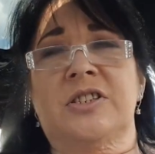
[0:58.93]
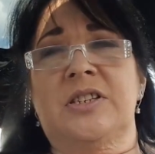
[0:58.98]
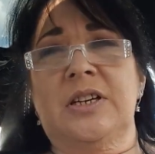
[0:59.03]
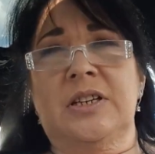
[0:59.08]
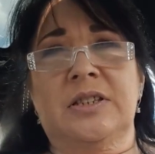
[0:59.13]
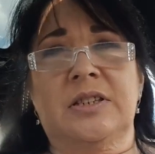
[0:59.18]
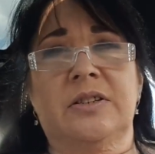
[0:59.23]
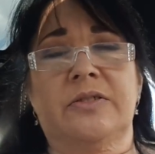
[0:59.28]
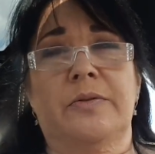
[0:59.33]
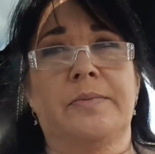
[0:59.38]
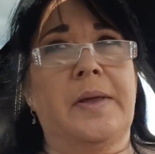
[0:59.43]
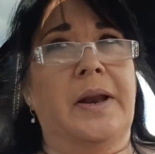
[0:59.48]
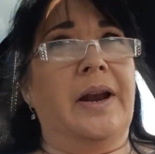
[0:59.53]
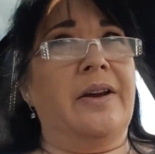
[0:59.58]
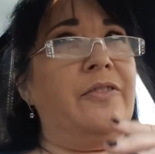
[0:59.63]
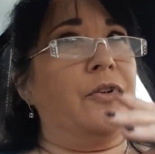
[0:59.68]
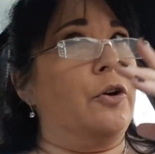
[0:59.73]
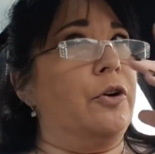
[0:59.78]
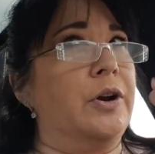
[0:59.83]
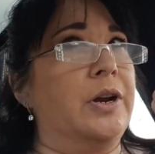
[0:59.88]
six of them that
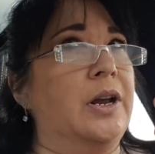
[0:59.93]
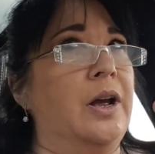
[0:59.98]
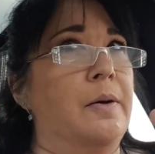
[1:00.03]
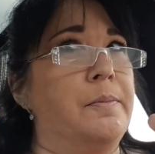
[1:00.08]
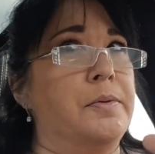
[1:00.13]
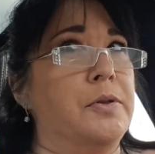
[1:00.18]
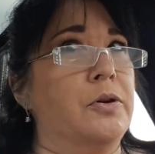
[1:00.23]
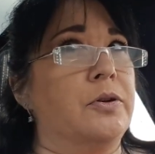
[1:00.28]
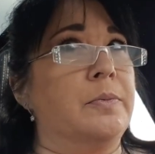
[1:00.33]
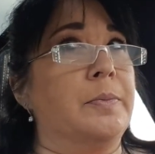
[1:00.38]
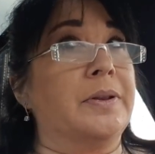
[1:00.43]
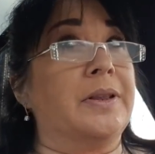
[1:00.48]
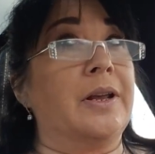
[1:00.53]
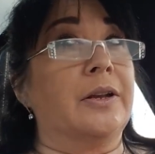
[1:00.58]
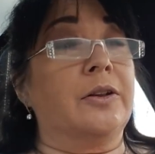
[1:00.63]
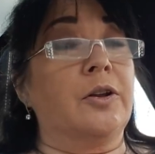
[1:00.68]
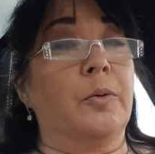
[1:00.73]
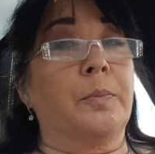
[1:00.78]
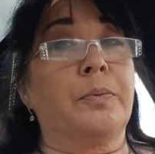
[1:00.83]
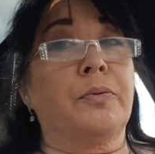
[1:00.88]
I've already uploaded, but
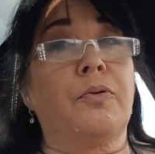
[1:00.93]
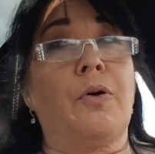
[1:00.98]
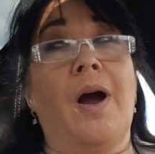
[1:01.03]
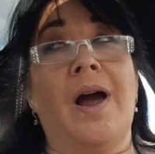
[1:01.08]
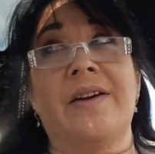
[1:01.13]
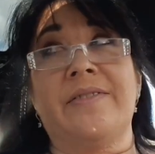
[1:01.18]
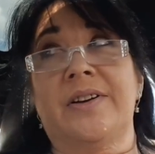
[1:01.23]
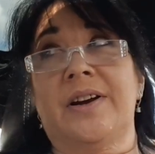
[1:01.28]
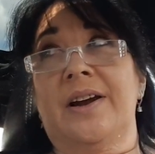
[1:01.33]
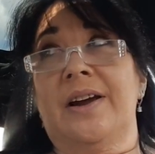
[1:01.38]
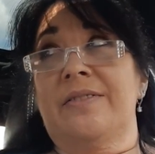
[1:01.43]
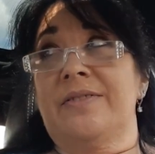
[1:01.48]
that they're private.